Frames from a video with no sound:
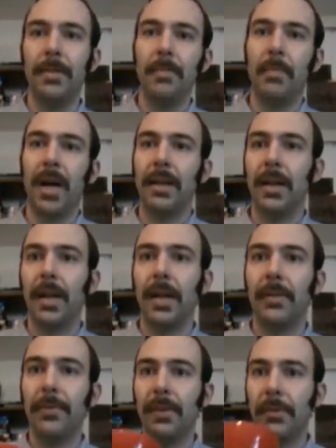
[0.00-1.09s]
my uh,
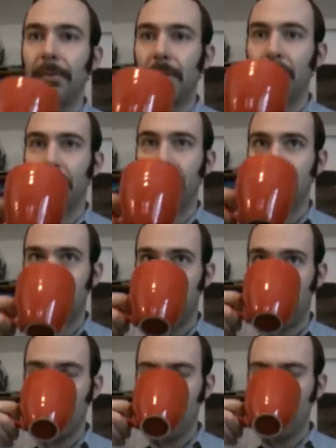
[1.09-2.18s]
favorite film, Eraserhead.